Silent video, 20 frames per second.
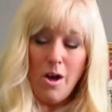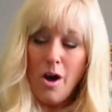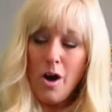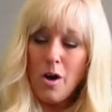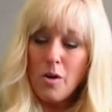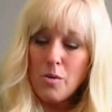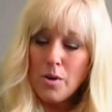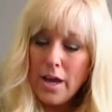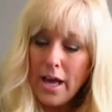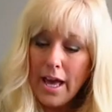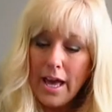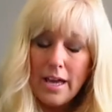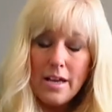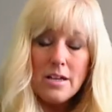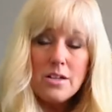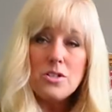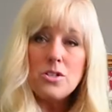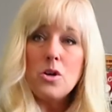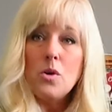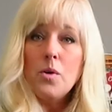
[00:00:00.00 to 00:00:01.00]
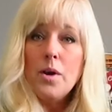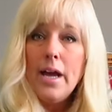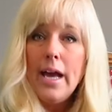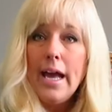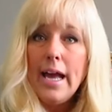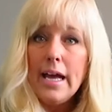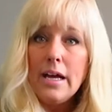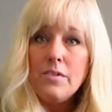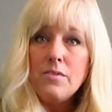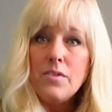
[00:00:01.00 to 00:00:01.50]
Okay, so
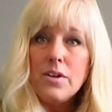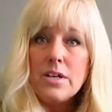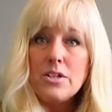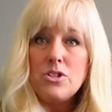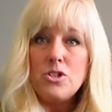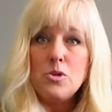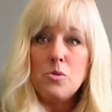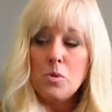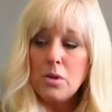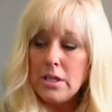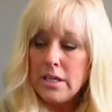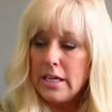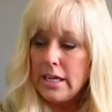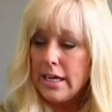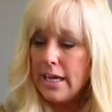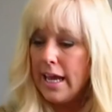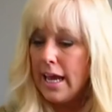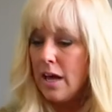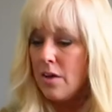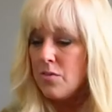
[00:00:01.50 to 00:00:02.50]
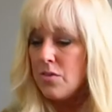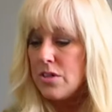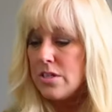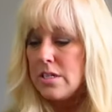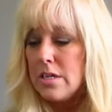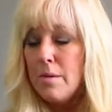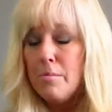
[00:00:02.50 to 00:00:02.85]
canvas, you will need a canvas.